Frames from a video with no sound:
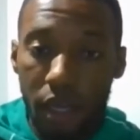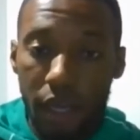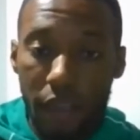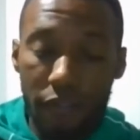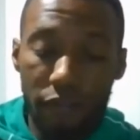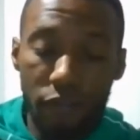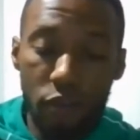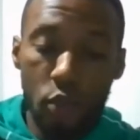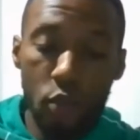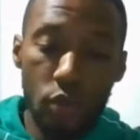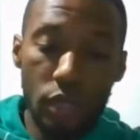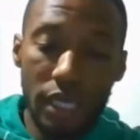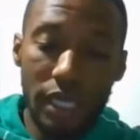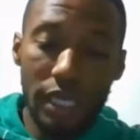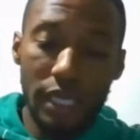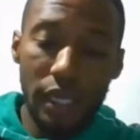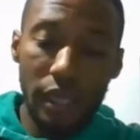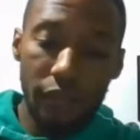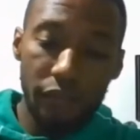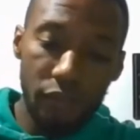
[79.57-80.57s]
If you
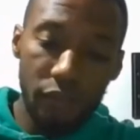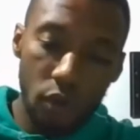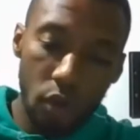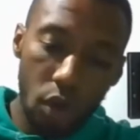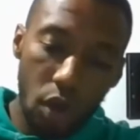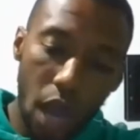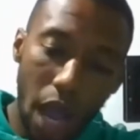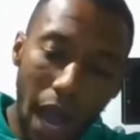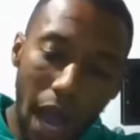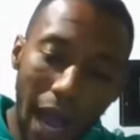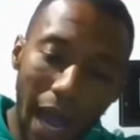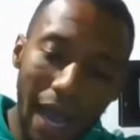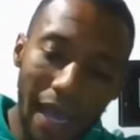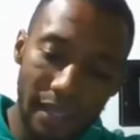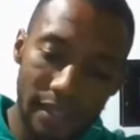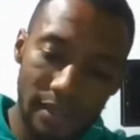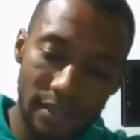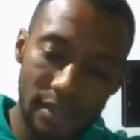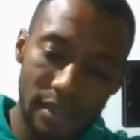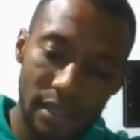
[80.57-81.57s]
need if your
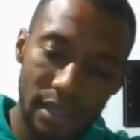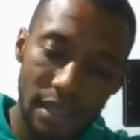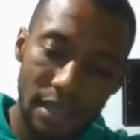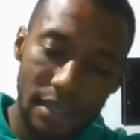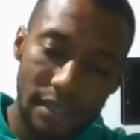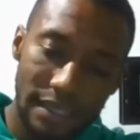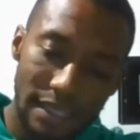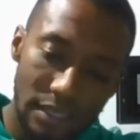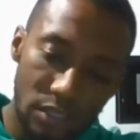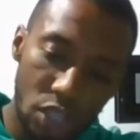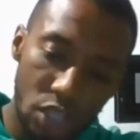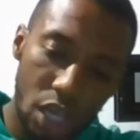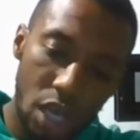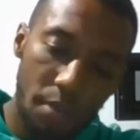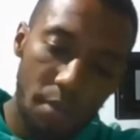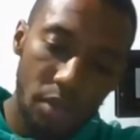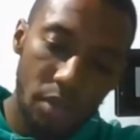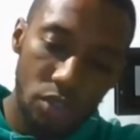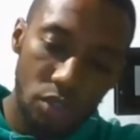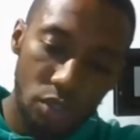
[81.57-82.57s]
height
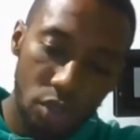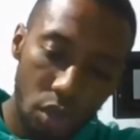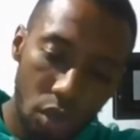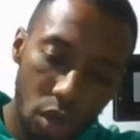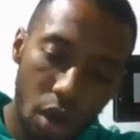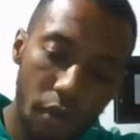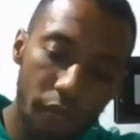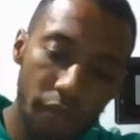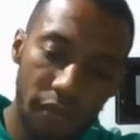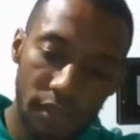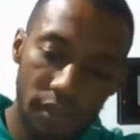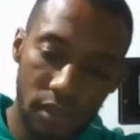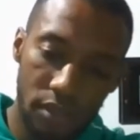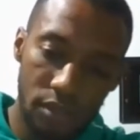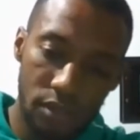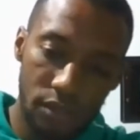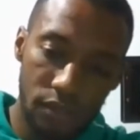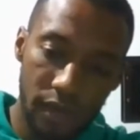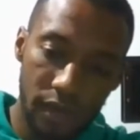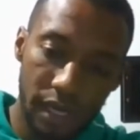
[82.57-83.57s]
determines your
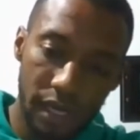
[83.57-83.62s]
confidence,